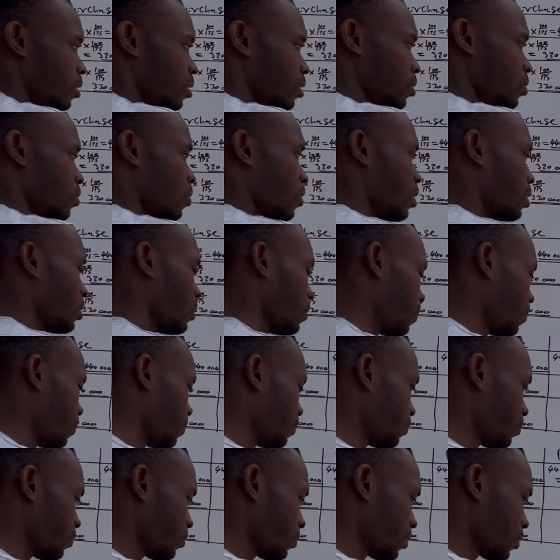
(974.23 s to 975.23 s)
this one,
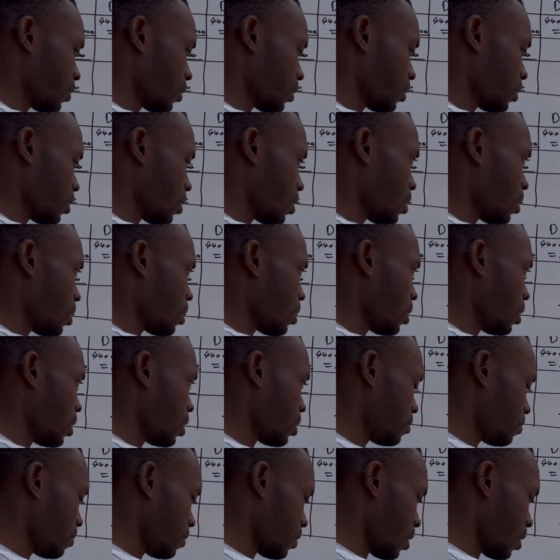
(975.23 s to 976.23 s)
let me